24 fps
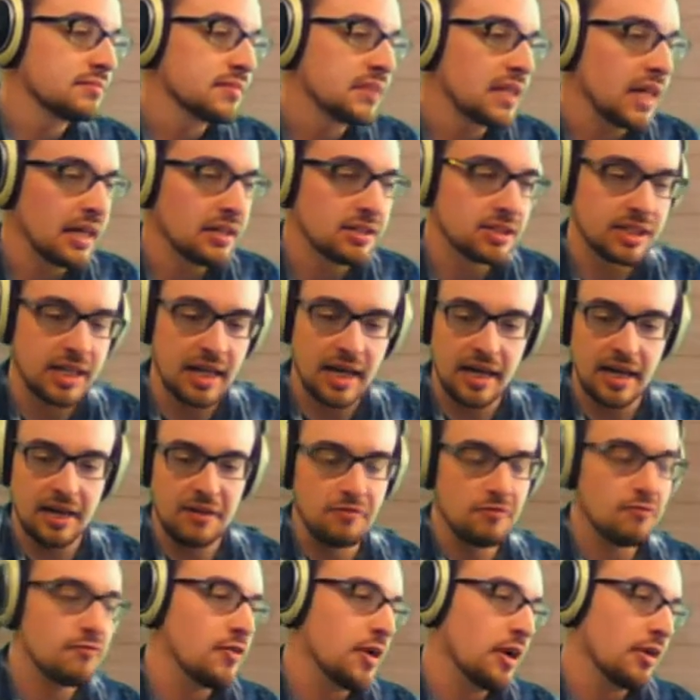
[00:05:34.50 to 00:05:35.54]
Case K,
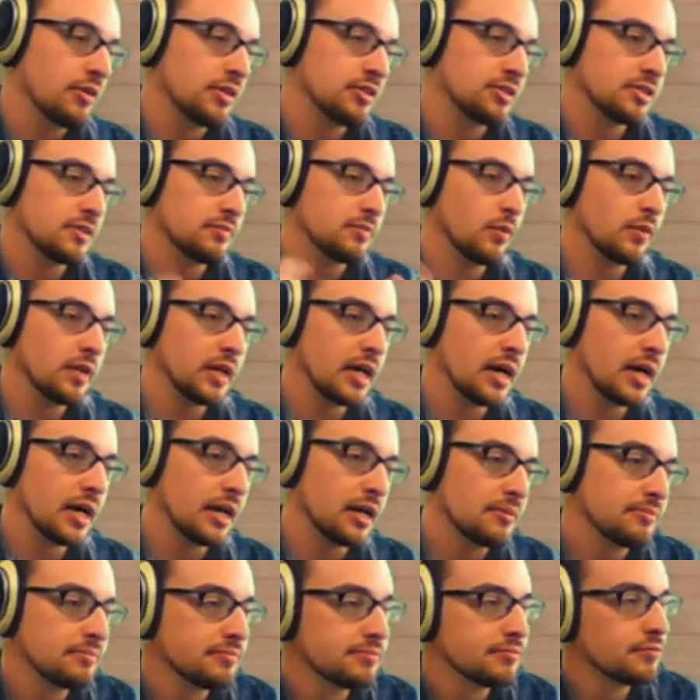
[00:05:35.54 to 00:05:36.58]
very simple, we got
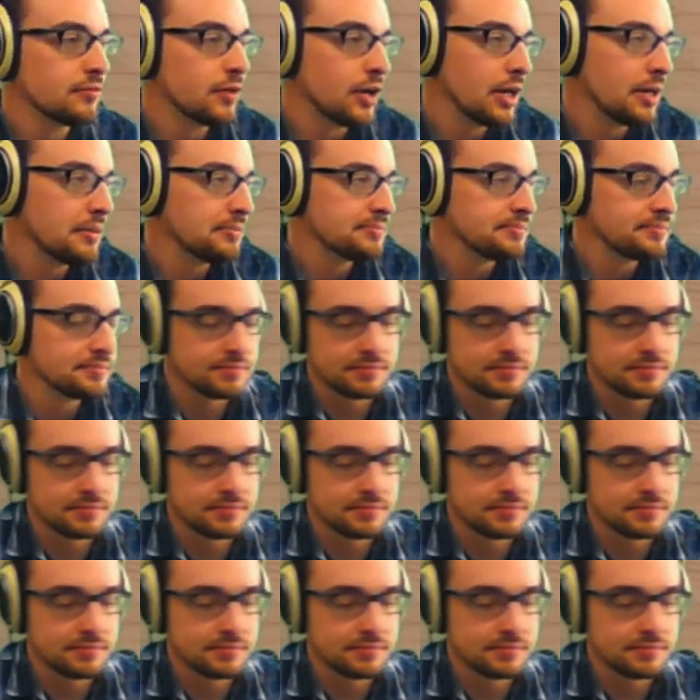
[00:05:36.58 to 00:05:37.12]
it, right?